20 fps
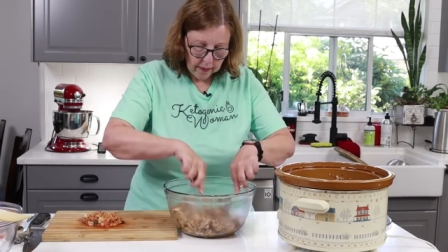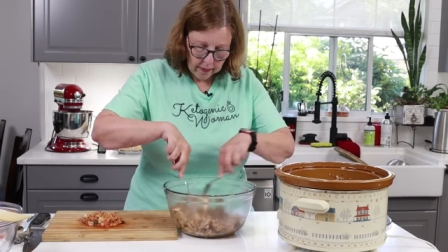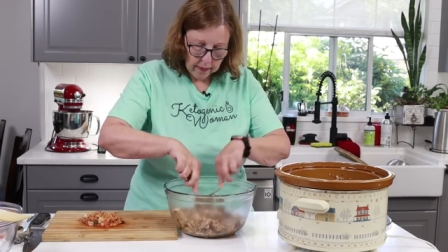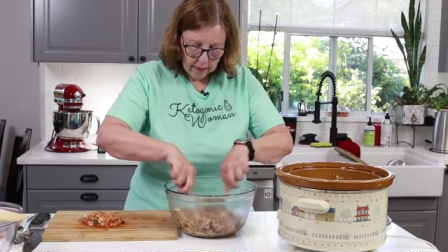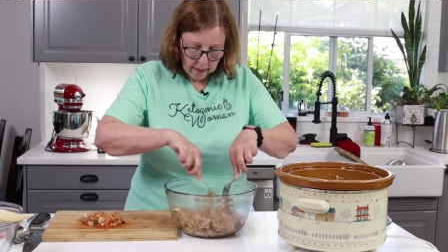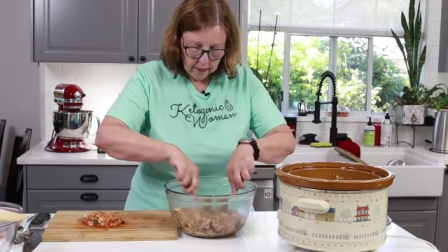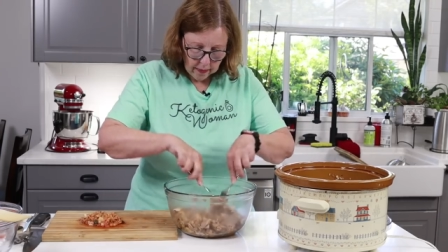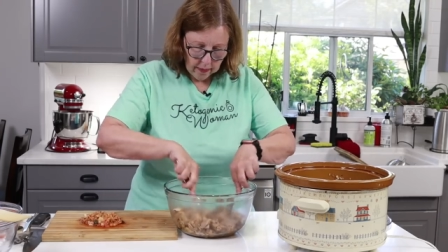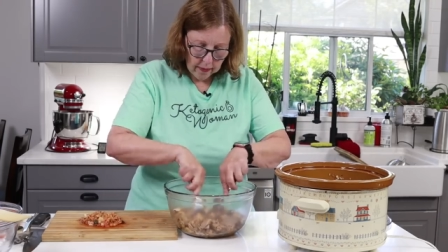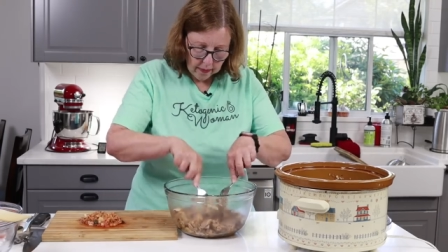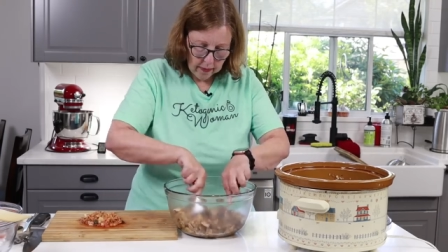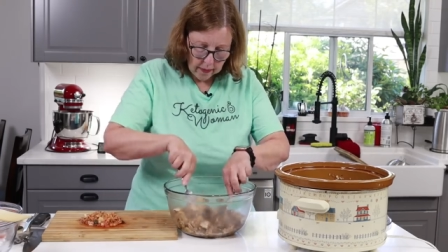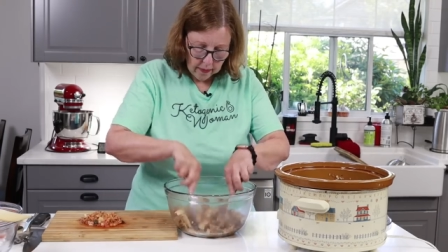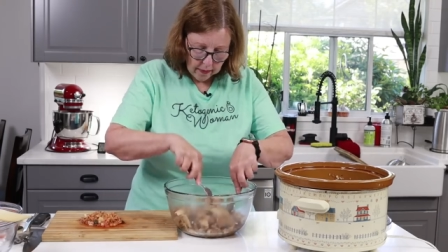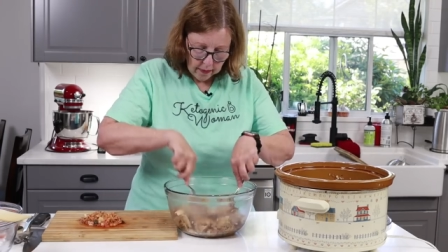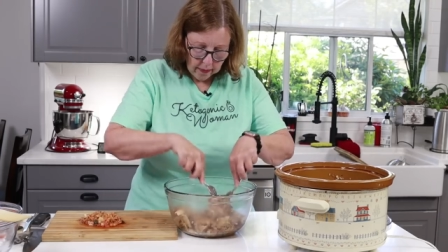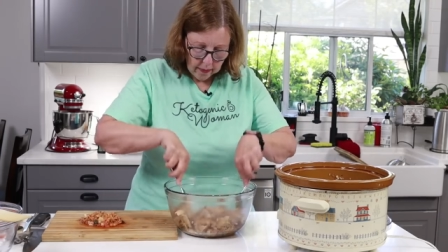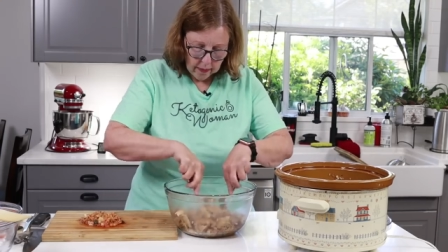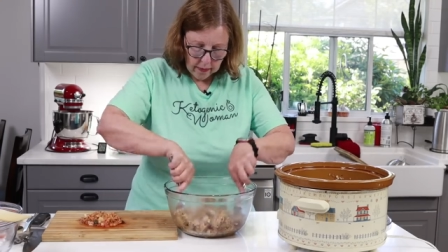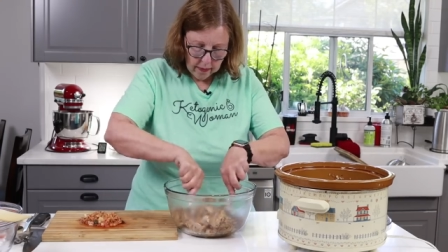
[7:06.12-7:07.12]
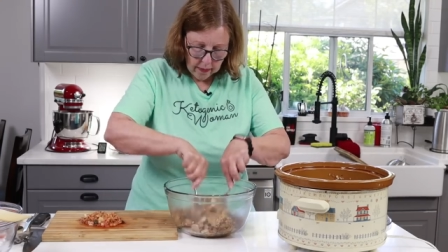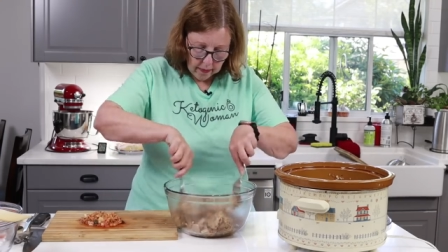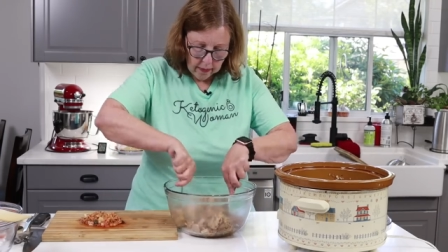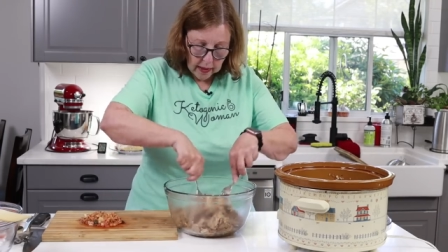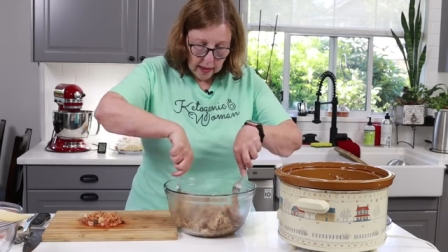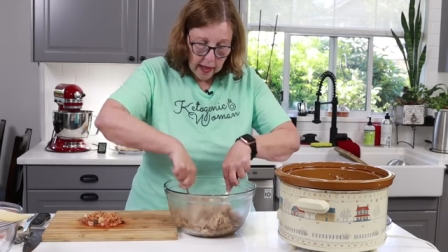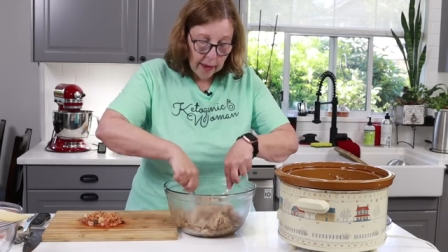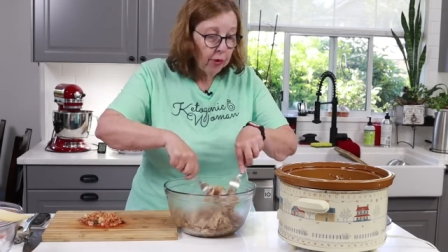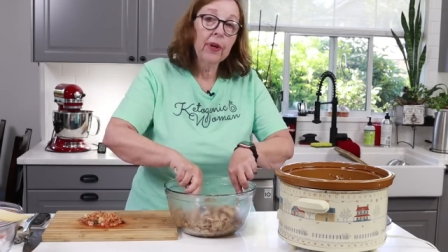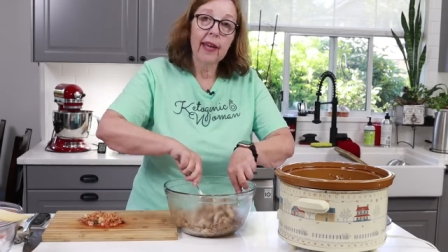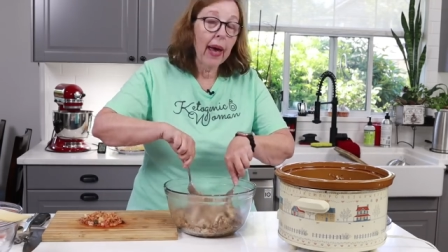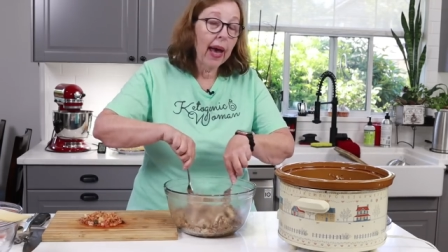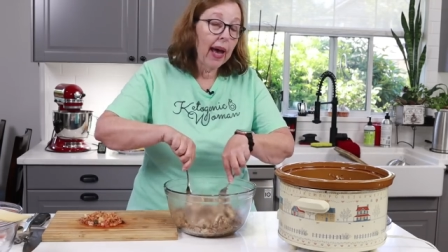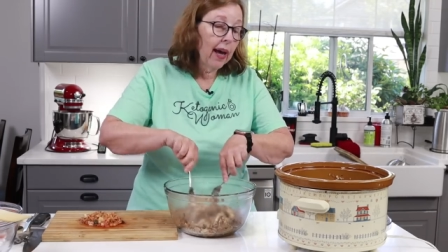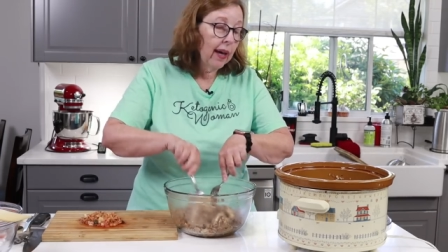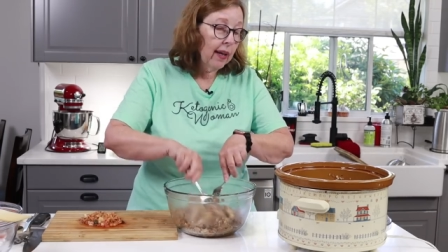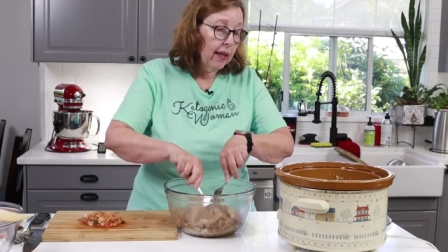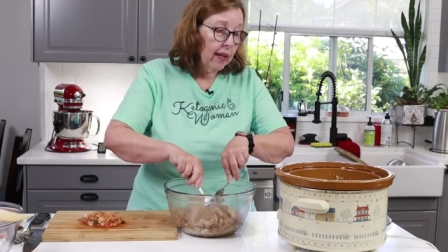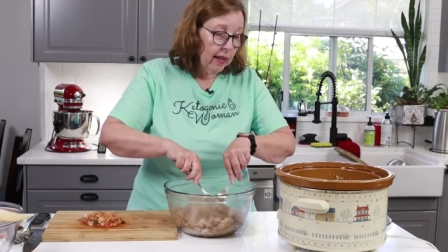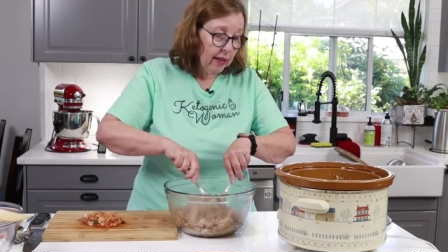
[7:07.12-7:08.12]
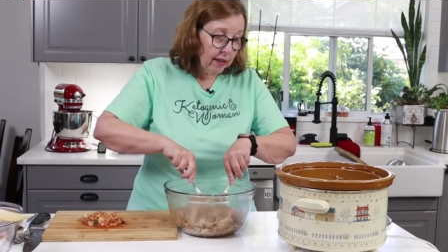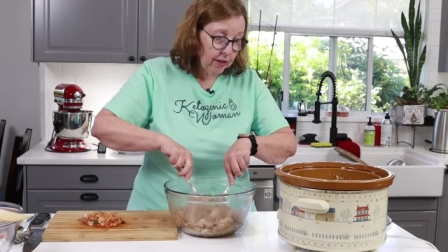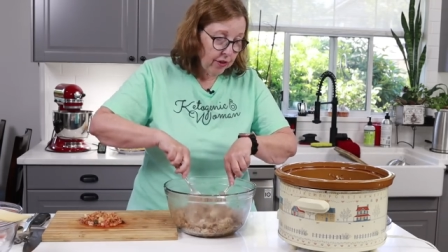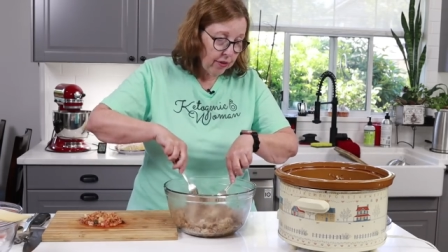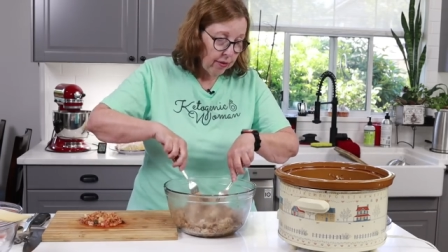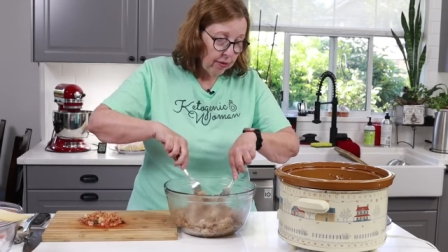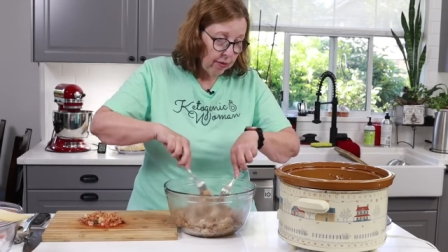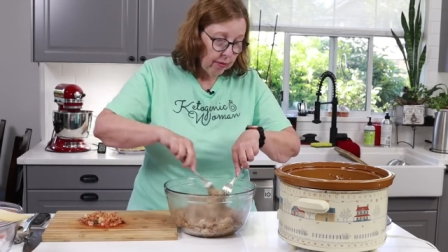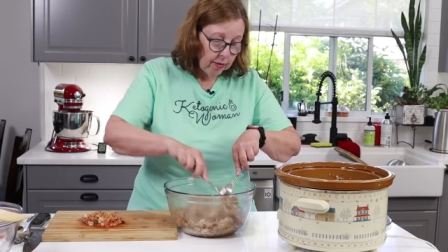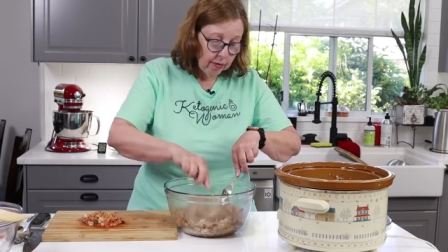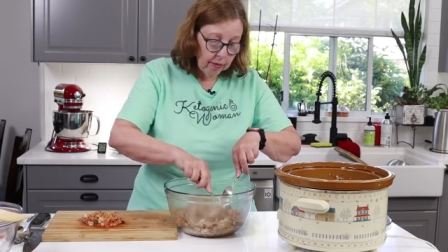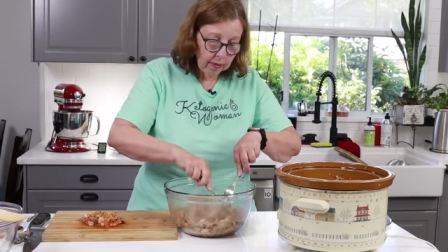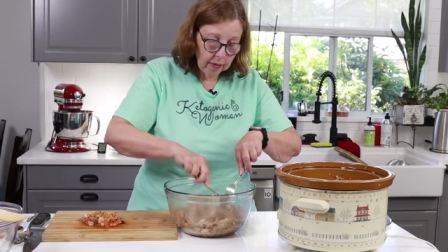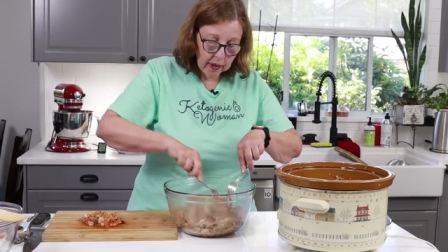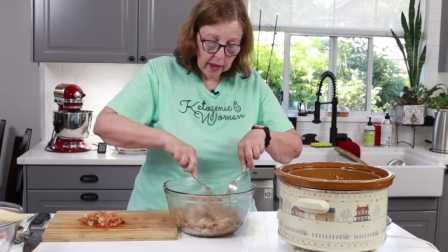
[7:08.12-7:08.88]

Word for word: I am going to be putting it back into